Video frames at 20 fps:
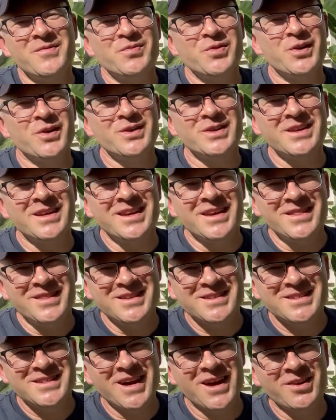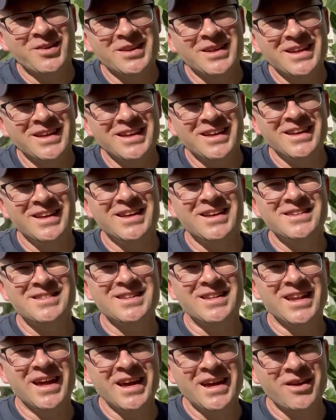no, this not only is
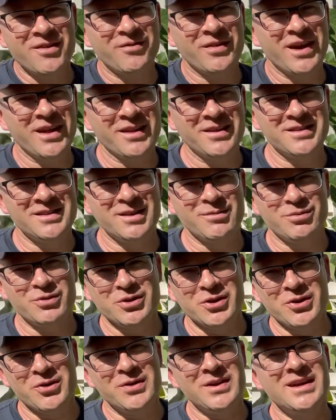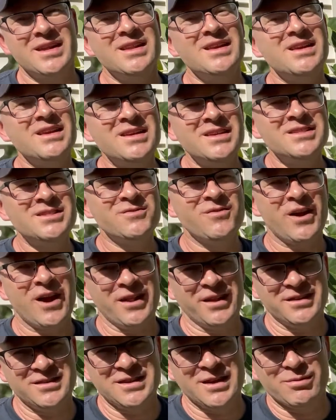like Violet de Bordeaux, it is
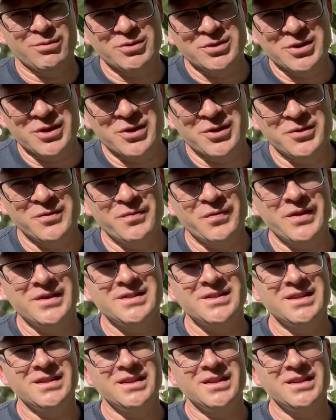Violet de Bordeaux. It's in